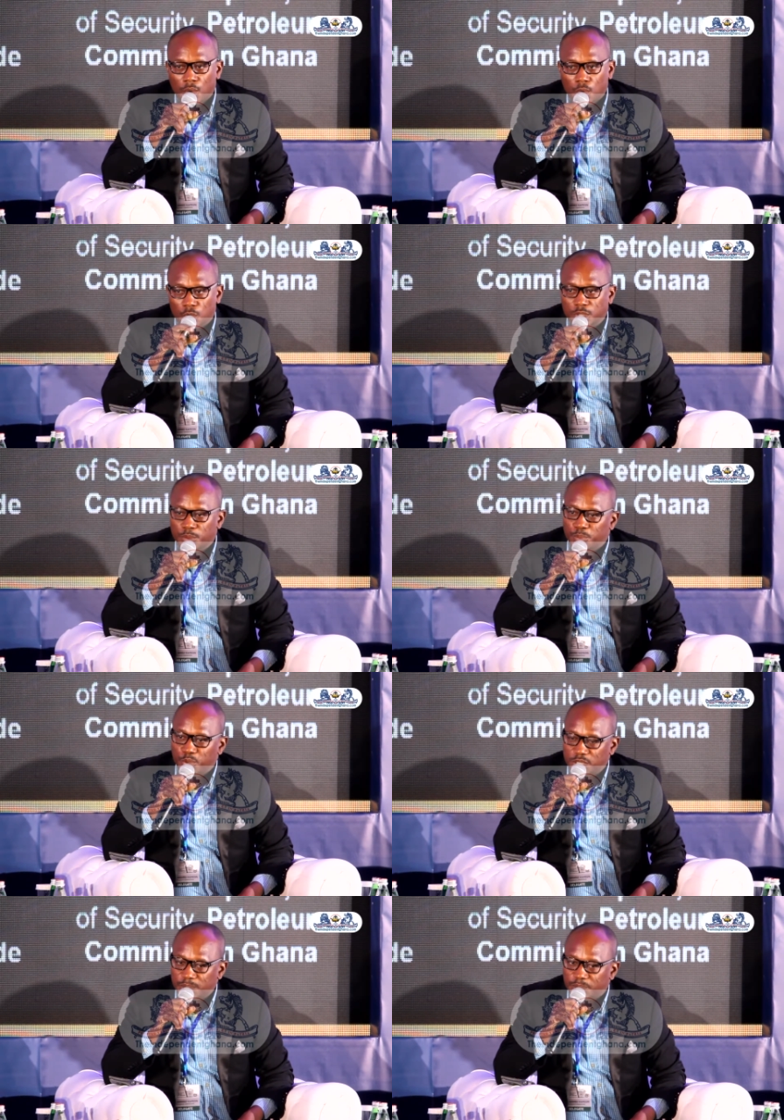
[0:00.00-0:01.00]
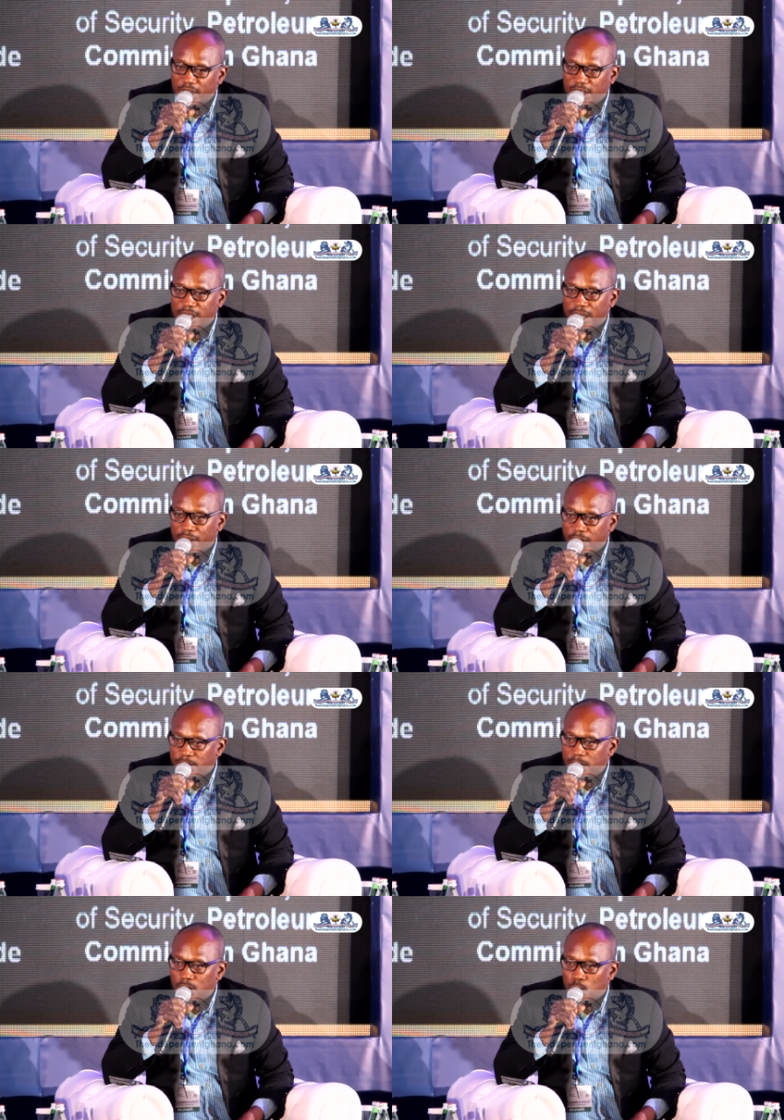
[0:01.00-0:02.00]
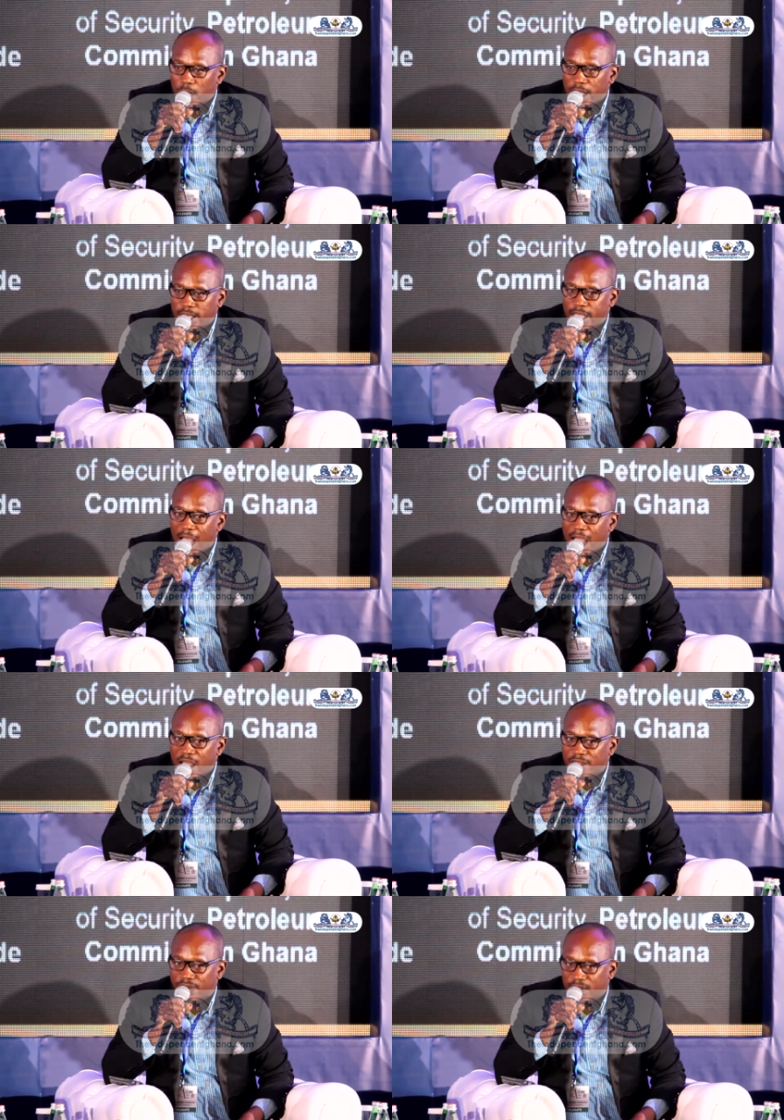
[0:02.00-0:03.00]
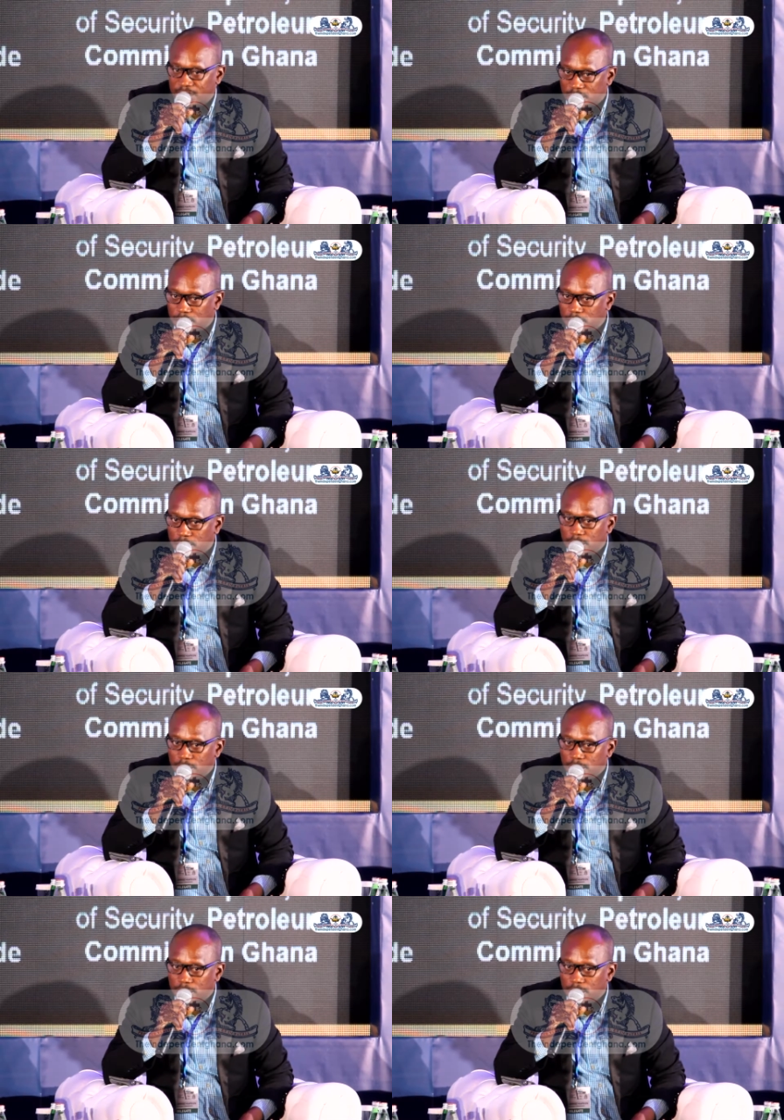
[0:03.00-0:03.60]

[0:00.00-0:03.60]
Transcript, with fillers: would put in place an arrangement where they hire a vessel,